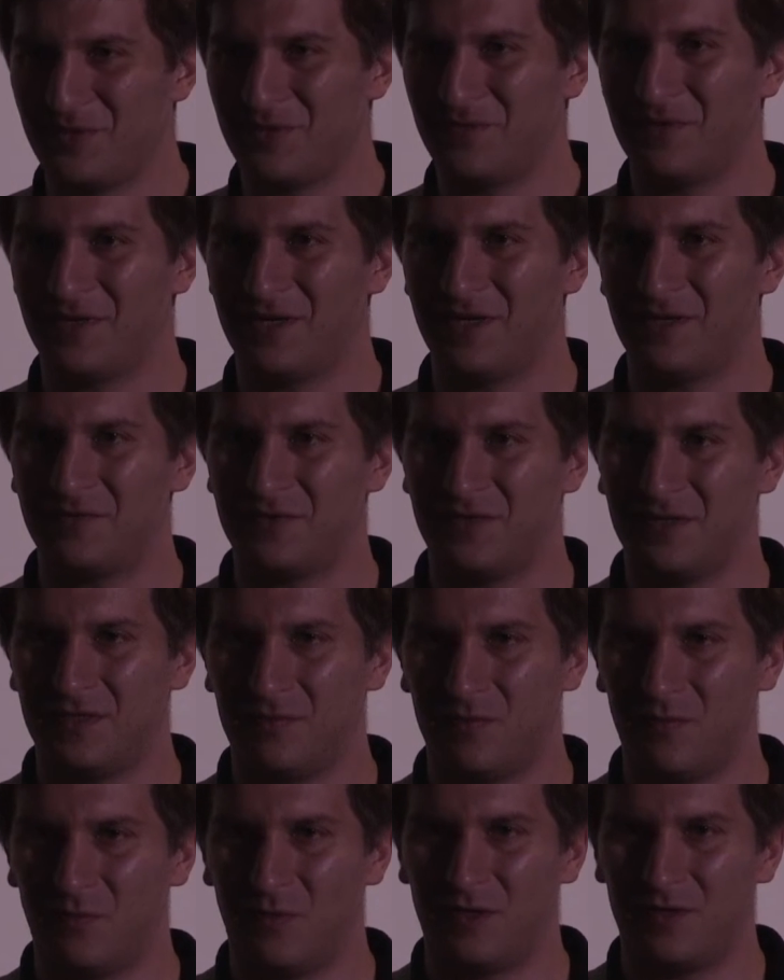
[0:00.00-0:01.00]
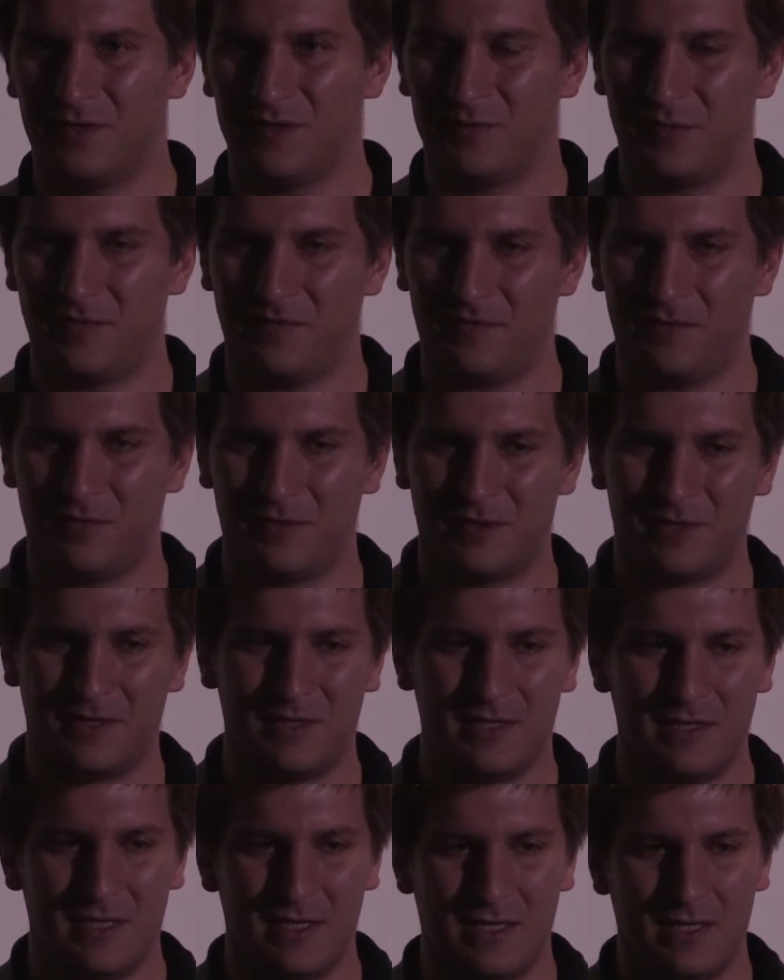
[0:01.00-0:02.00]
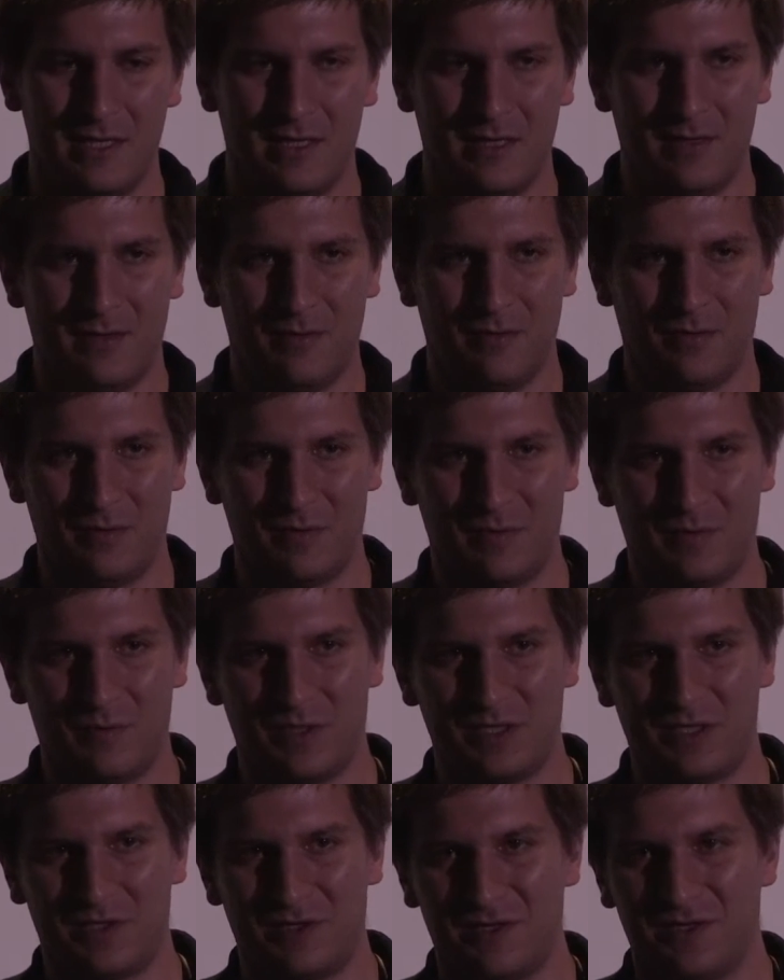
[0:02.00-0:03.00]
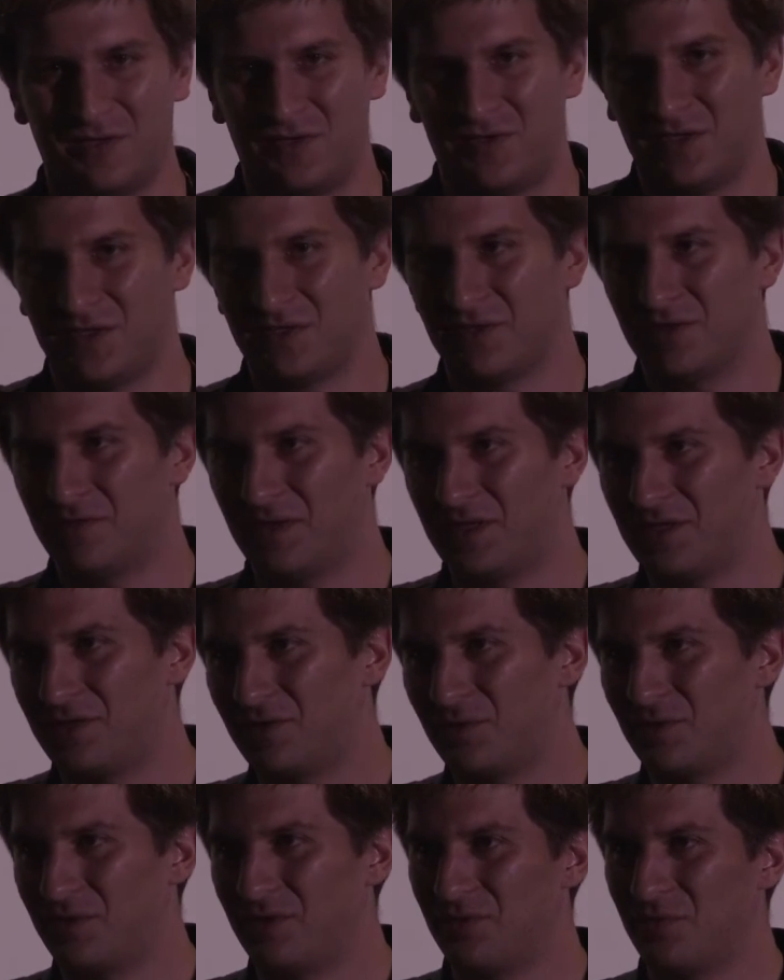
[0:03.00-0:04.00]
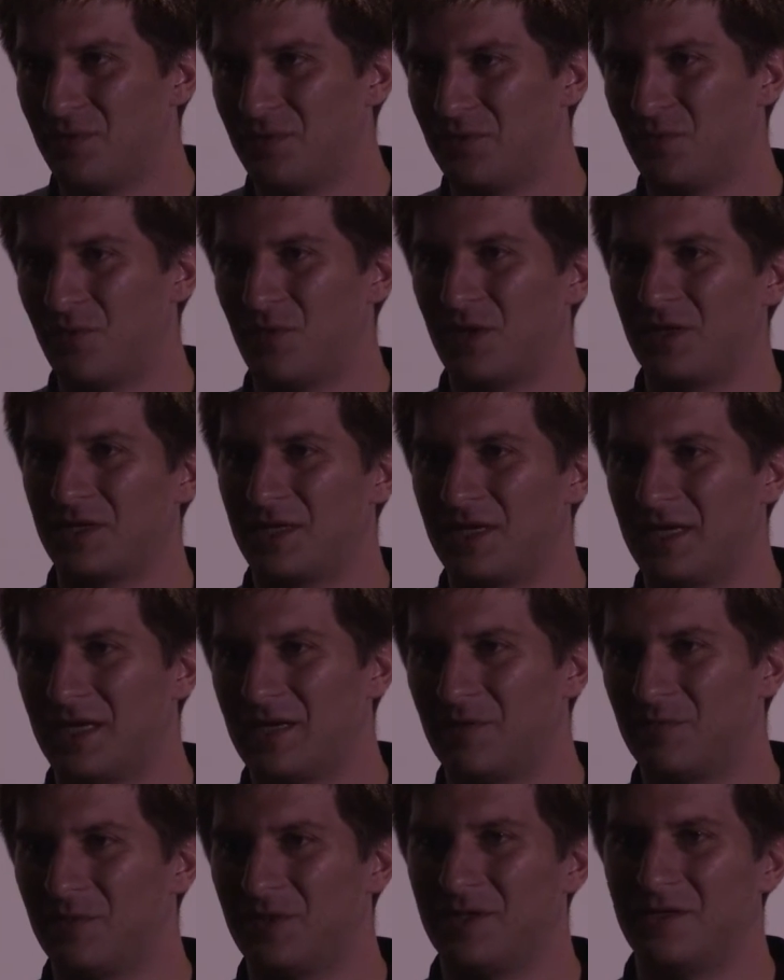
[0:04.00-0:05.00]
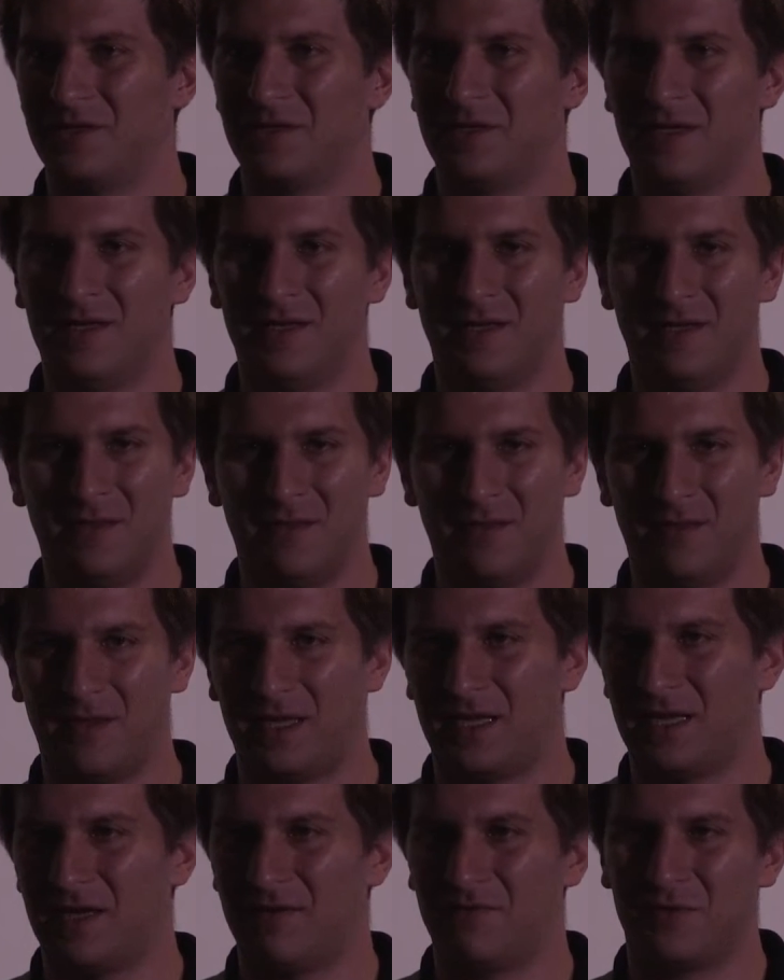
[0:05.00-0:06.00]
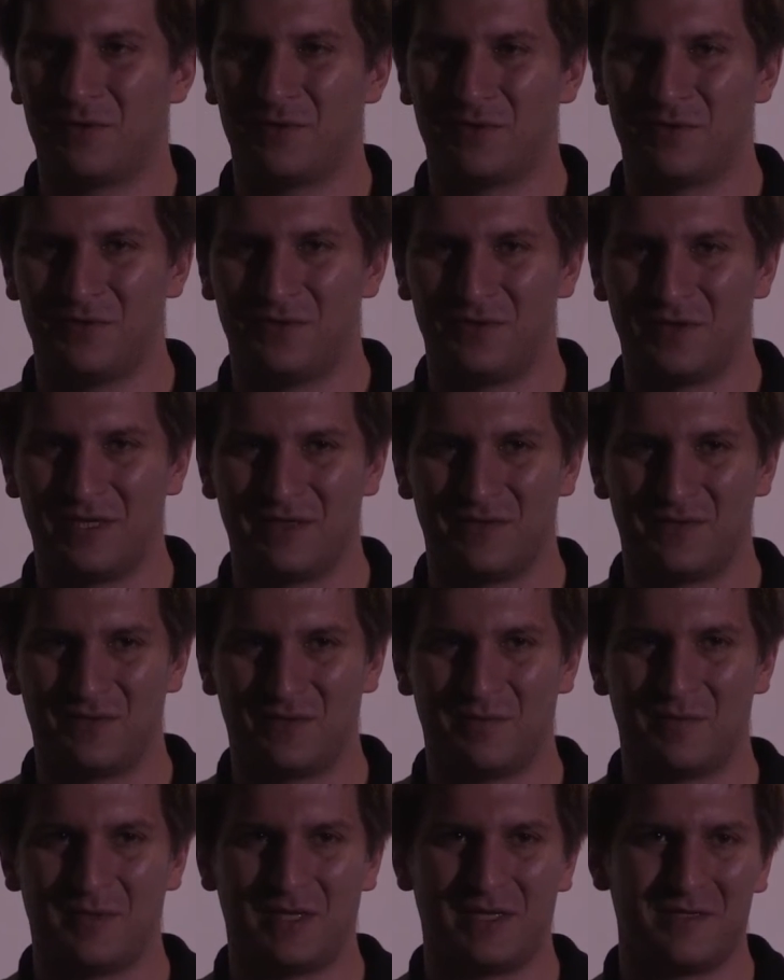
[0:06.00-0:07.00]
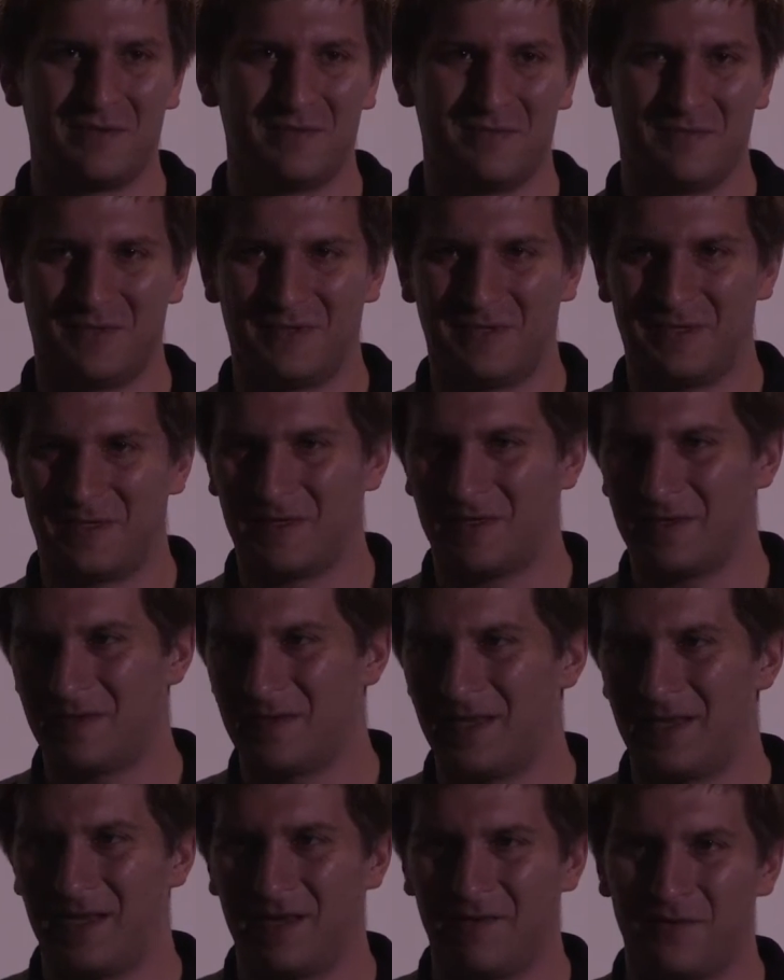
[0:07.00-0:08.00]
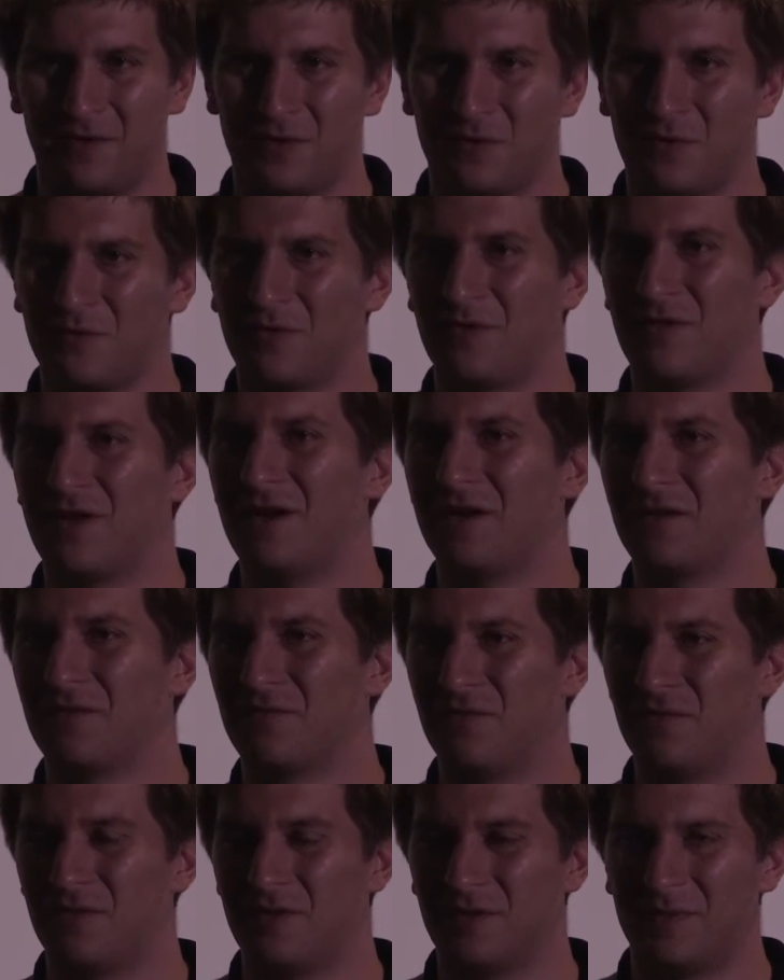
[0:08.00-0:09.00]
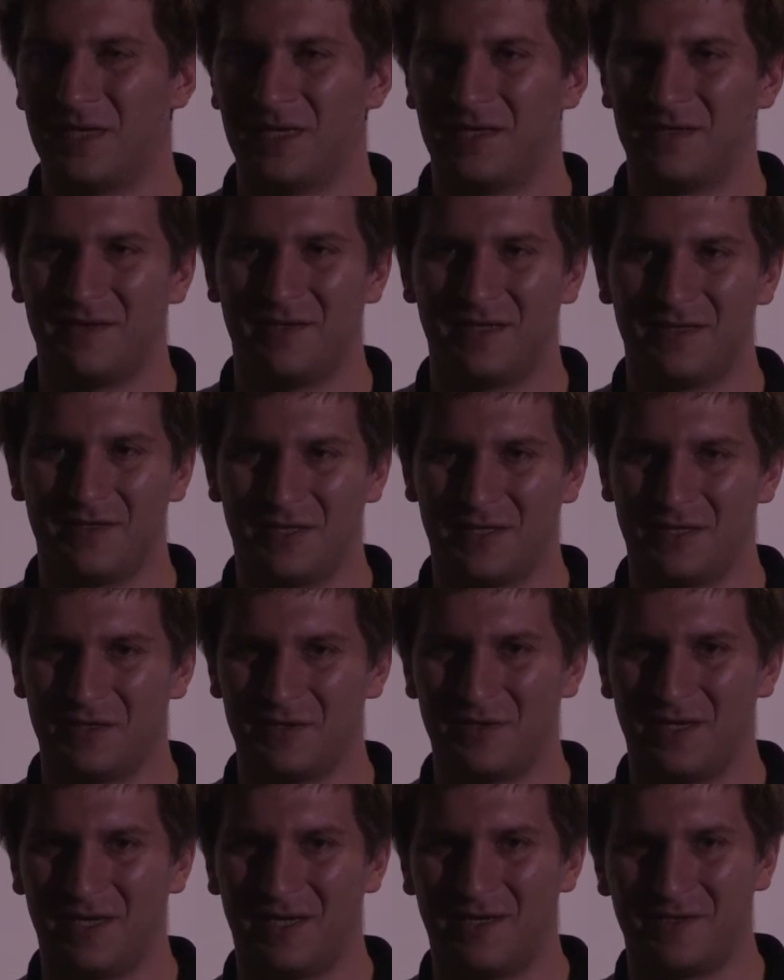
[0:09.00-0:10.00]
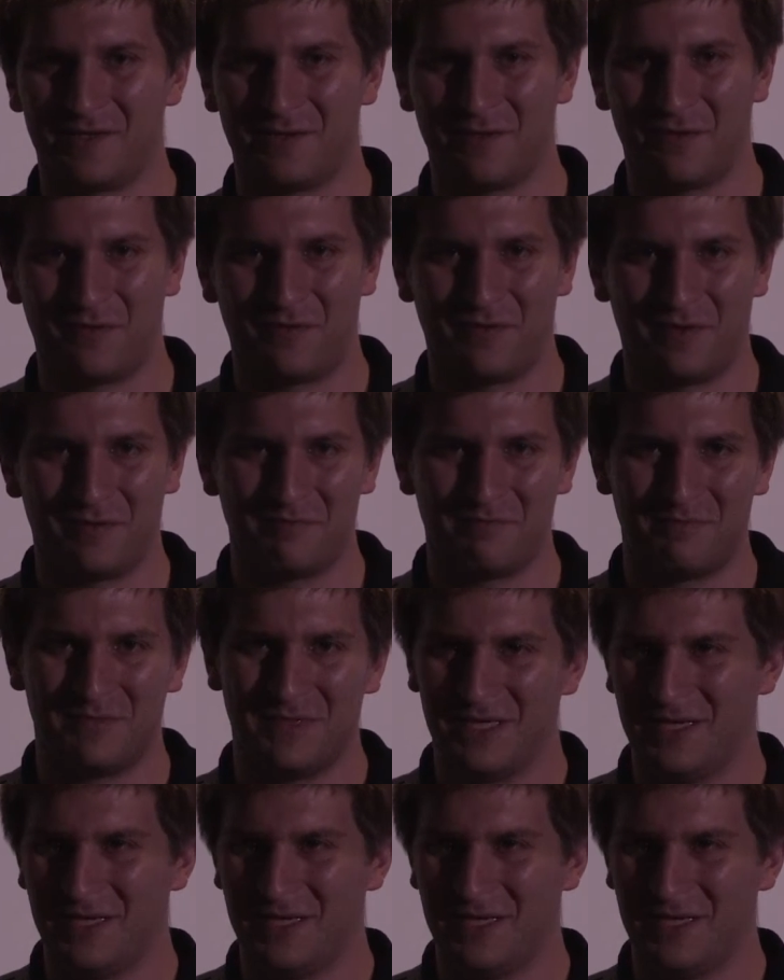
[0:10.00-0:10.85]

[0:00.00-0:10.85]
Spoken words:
involved, whereas before, when you're in a single vendor world with one camera, they have their own transform, they have their own log format, they tell you how to go from